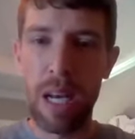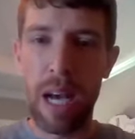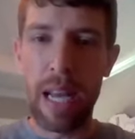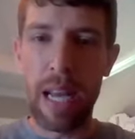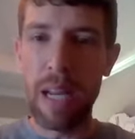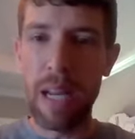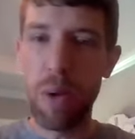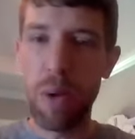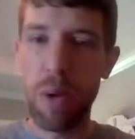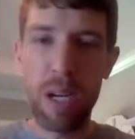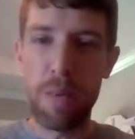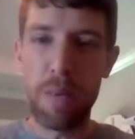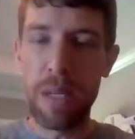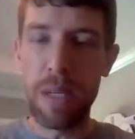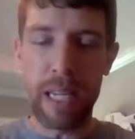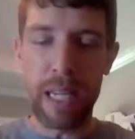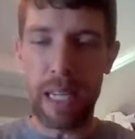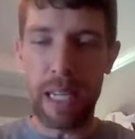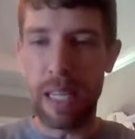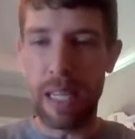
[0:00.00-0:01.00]
I didn't want it to be
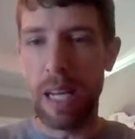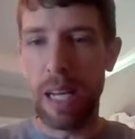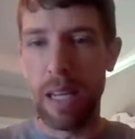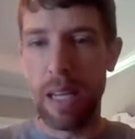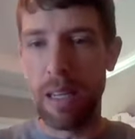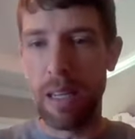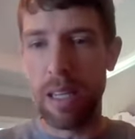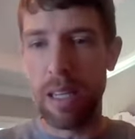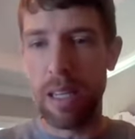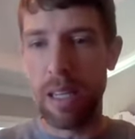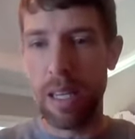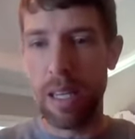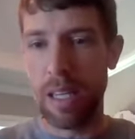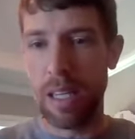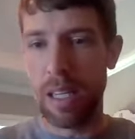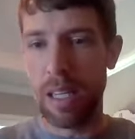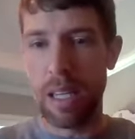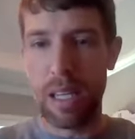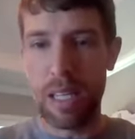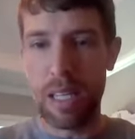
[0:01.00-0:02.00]
like a, a
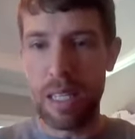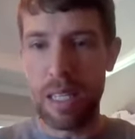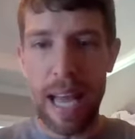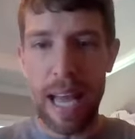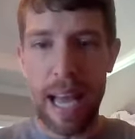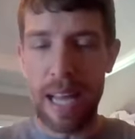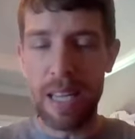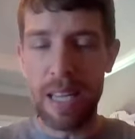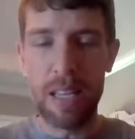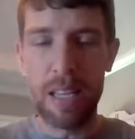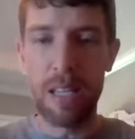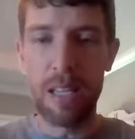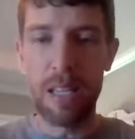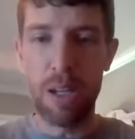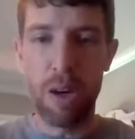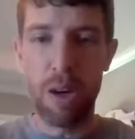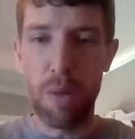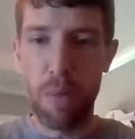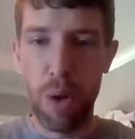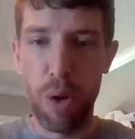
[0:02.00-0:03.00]
a, sad, you
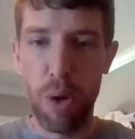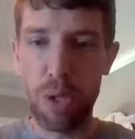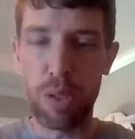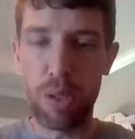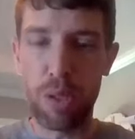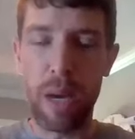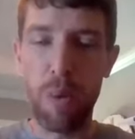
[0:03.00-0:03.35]
know, emotional thing.